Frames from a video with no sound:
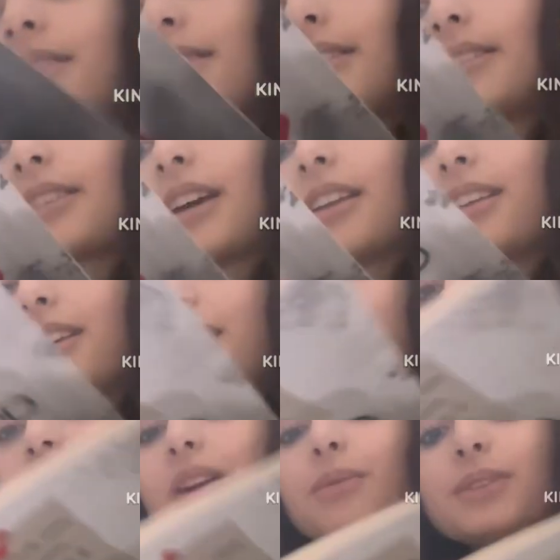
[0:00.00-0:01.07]
this is kind of
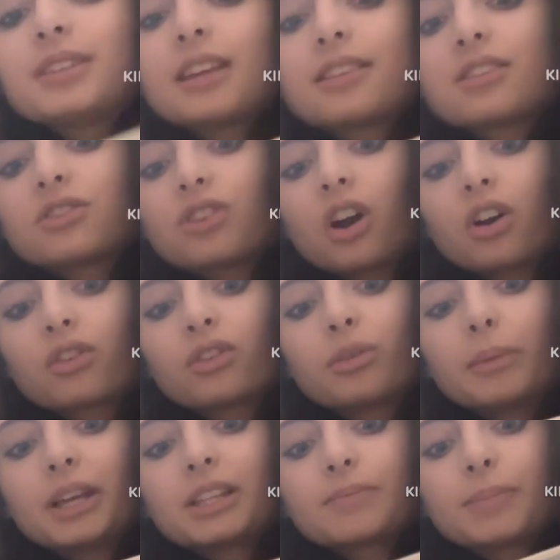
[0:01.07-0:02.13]
like I don't want to say it's a dark
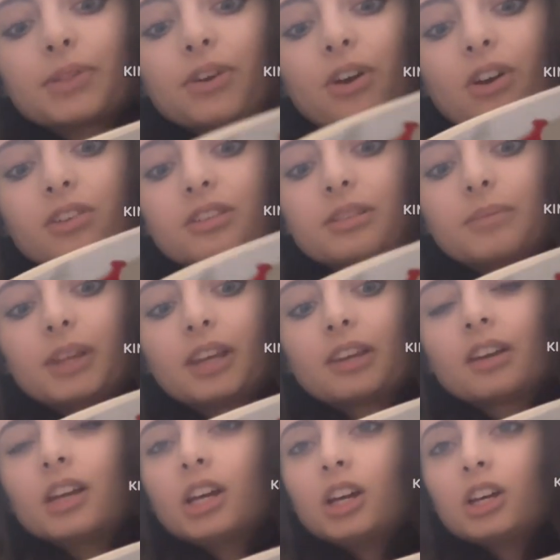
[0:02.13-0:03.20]
romance, but there are some
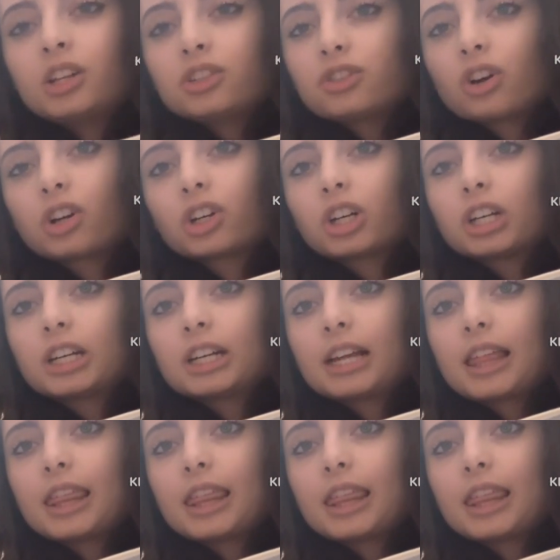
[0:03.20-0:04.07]
like darker